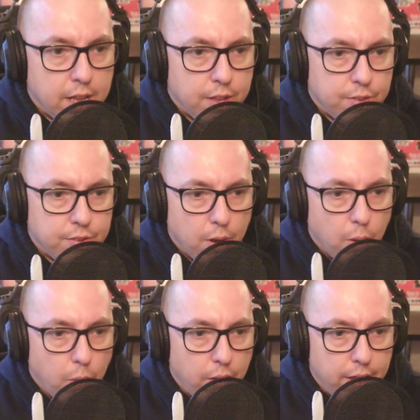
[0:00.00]

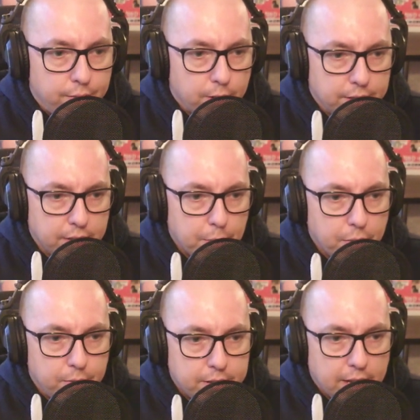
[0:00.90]
So for example,
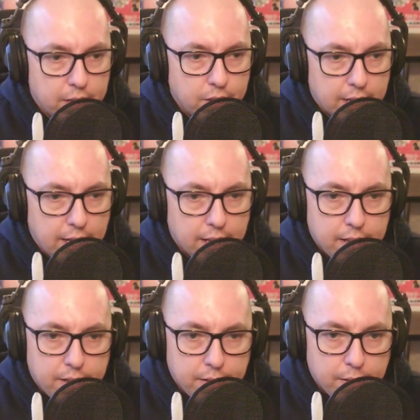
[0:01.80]
if we take a look at
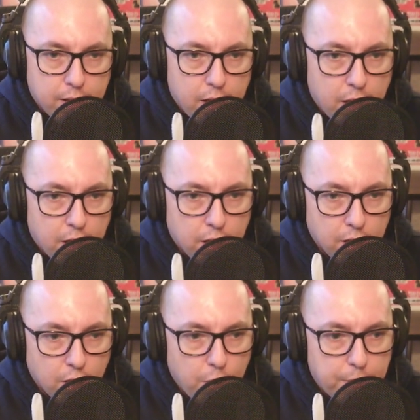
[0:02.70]

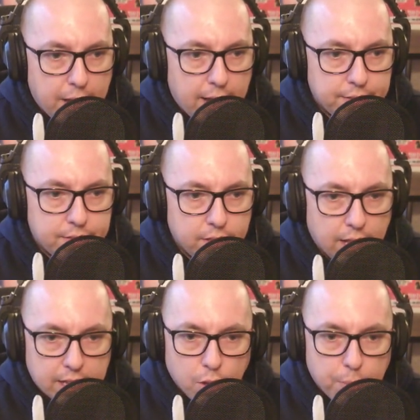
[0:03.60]
low pass,
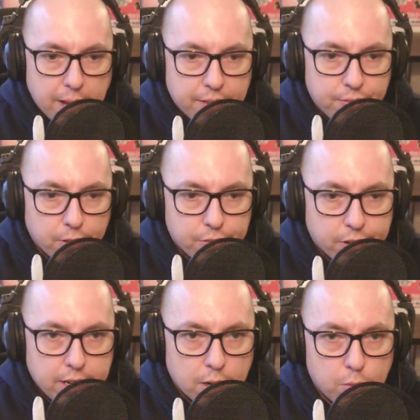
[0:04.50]
like a low pass
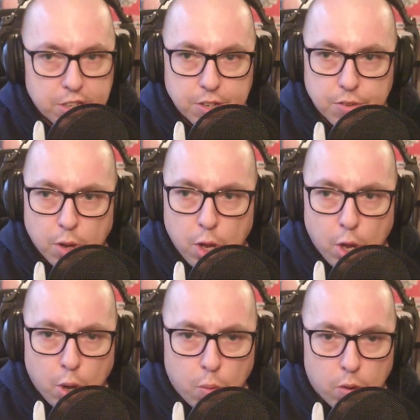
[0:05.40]
filter here, which is
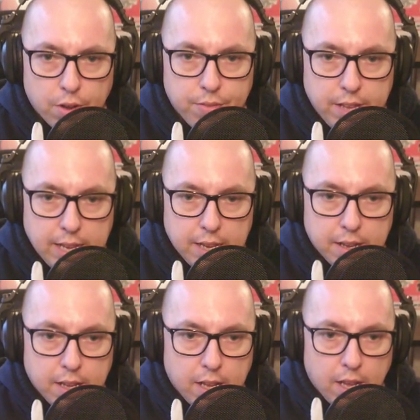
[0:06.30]
one of the
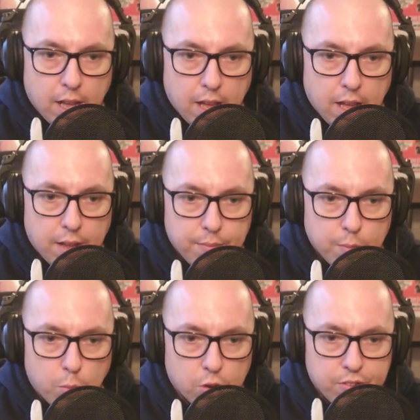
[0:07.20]
uh,
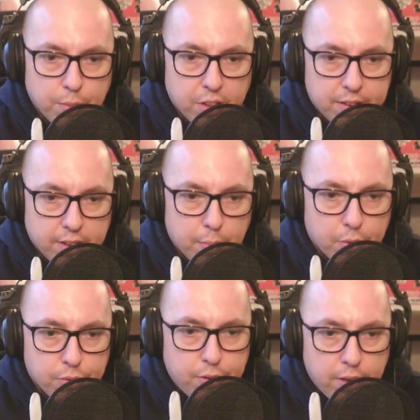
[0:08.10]
more simple
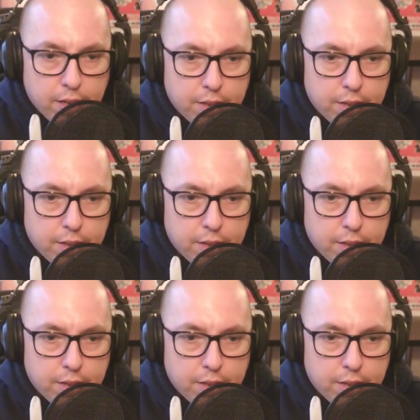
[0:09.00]
examples.